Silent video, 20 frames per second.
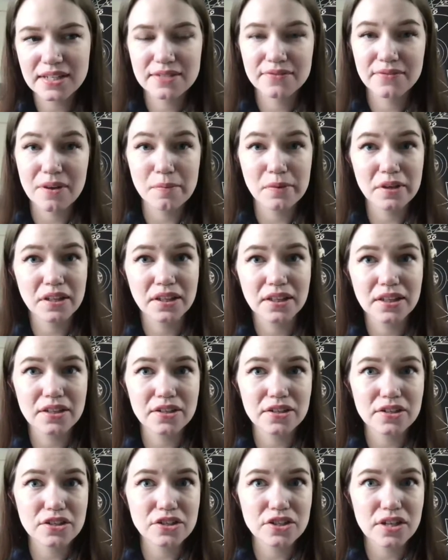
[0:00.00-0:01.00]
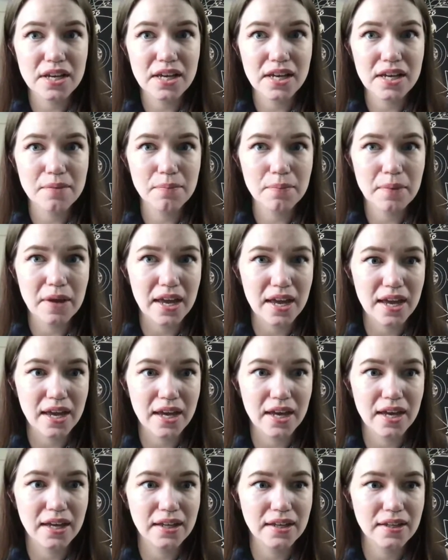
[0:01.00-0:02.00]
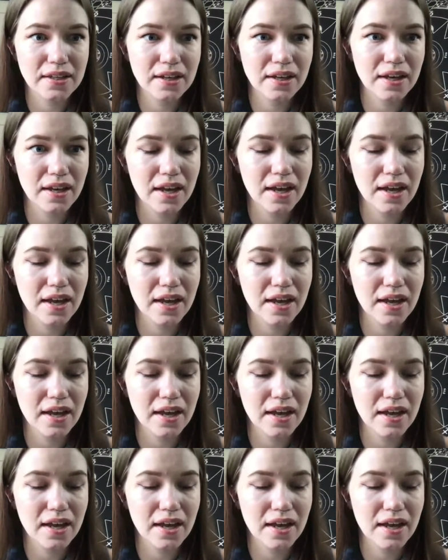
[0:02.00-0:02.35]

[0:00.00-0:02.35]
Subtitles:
feminine leadership, and